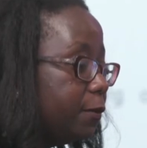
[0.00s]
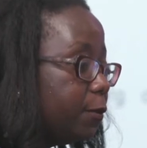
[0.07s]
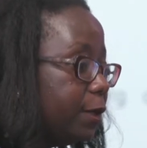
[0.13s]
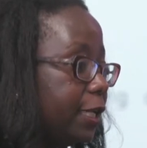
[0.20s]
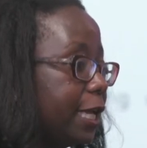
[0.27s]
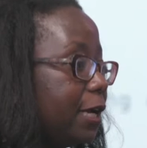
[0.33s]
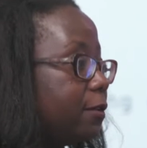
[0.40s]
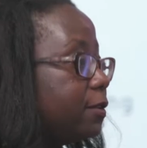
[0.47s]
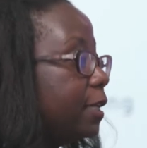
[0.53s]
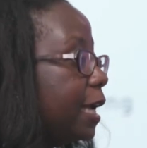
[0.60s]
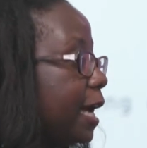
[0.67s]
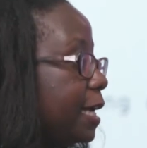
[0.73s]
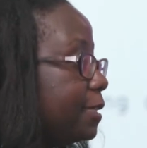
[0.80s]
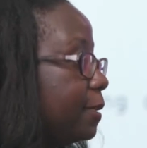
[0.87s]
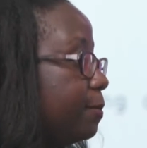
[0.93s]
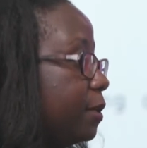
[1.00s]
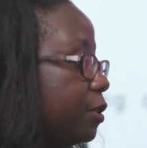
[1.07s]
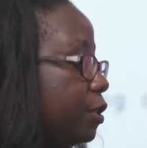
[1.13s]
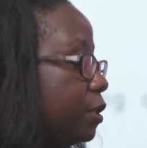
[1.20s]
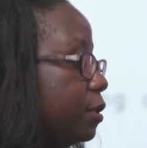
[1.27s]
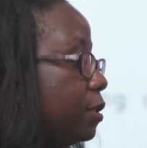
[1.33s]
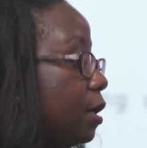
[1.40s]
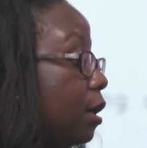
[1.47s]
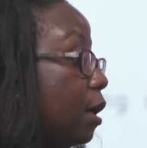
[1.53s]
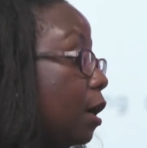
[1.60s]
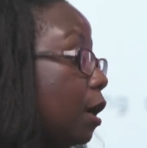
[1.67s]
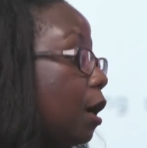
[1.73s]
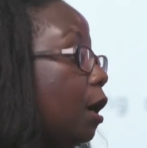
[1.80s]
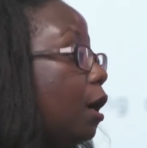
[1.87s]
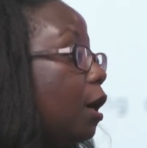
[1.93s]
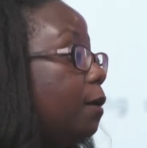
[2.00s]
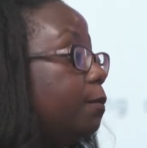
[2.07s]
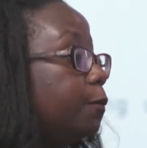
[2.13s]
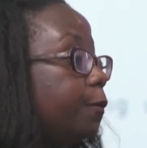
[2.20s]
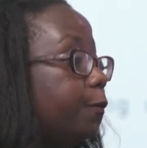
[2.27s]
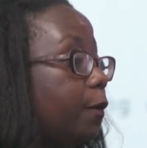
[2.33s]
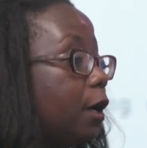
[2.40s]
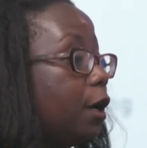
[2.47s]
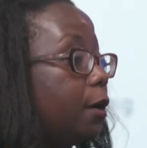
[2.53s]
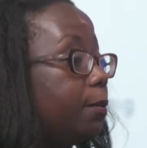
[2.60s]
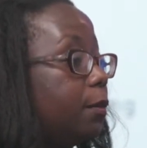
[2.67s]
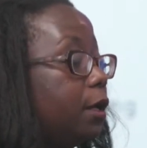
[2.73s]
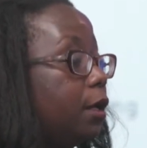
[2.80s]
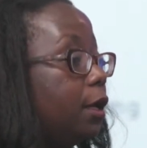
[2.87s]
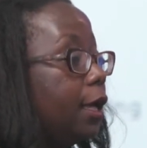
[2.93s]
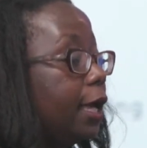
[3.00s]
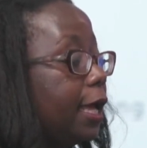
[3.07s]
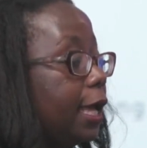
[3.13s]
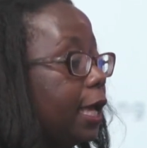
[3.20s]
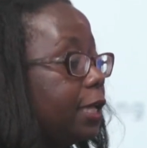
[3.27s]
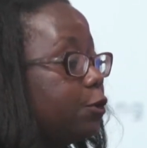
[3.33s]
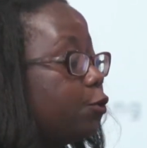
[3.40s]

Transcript: of greenhouse gas emissions come from uh,